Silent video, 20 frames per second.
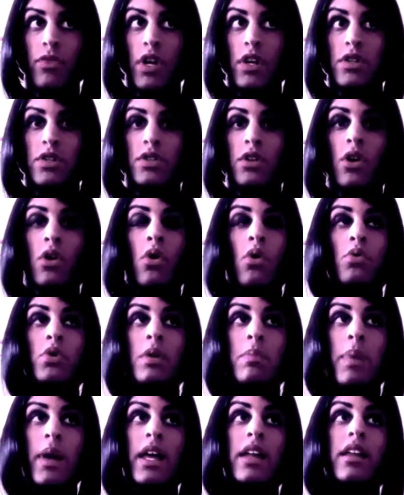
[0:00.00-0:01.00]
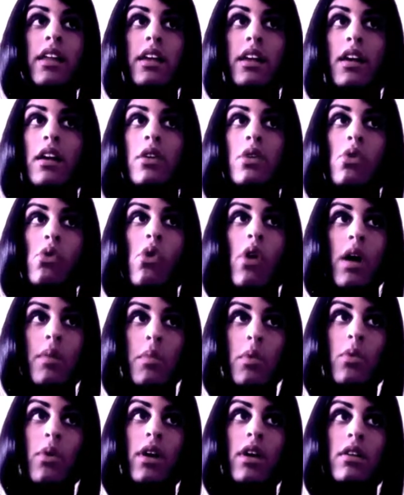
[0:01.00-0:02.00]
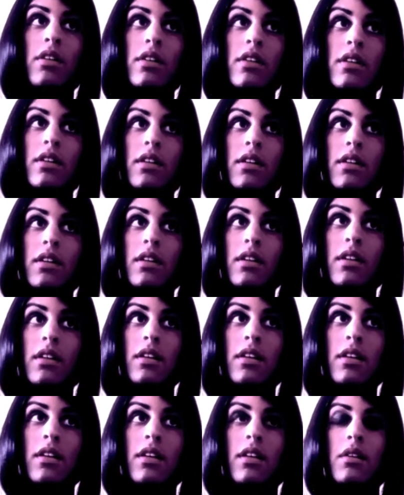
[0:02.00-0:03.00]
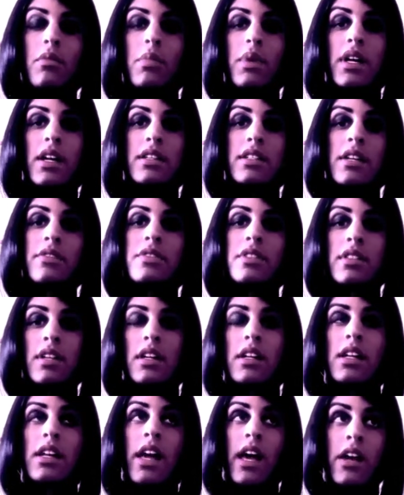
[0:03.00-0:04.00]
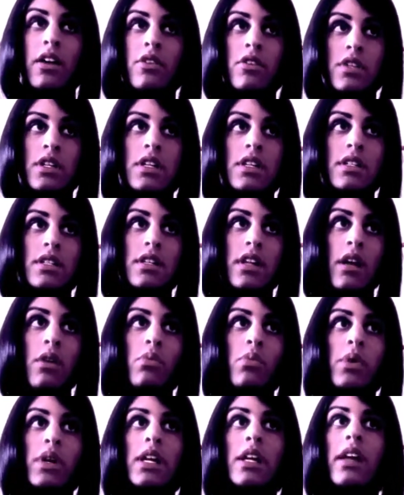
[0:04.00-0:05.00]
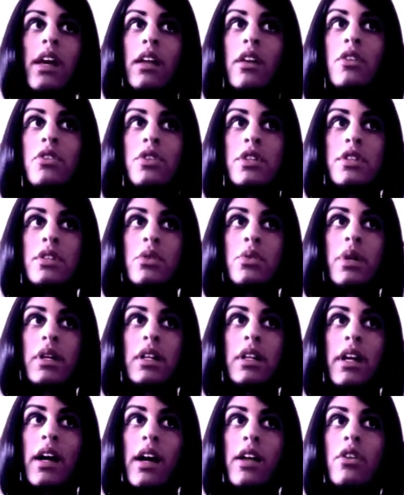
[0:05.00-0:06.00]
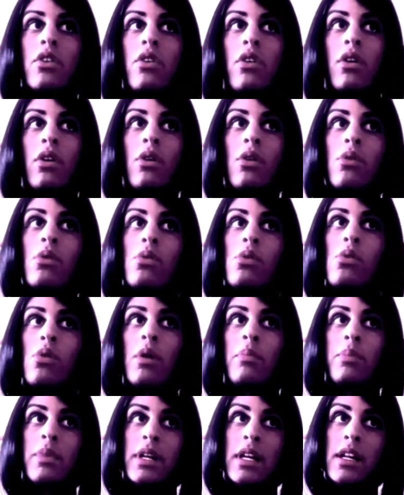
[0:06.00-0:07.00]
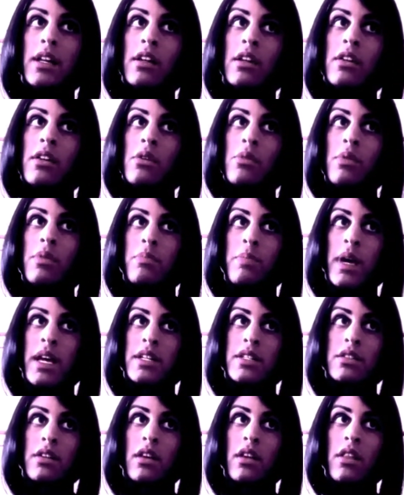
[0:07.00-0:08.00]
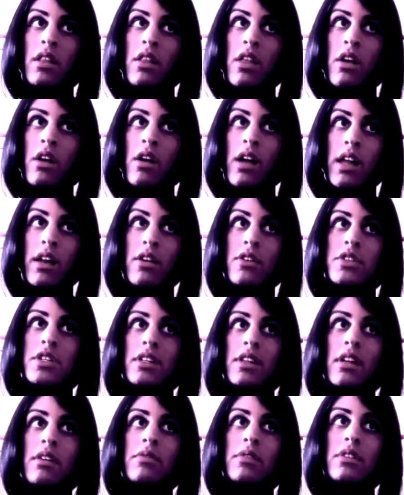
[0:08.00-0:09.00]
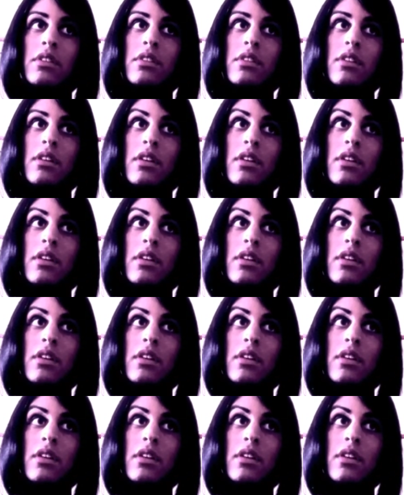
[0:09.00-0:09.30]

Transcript: So, depending on who I'm around, because I've studied energies and I read energies quickly. I know who I'm getting to deal with based on their energy level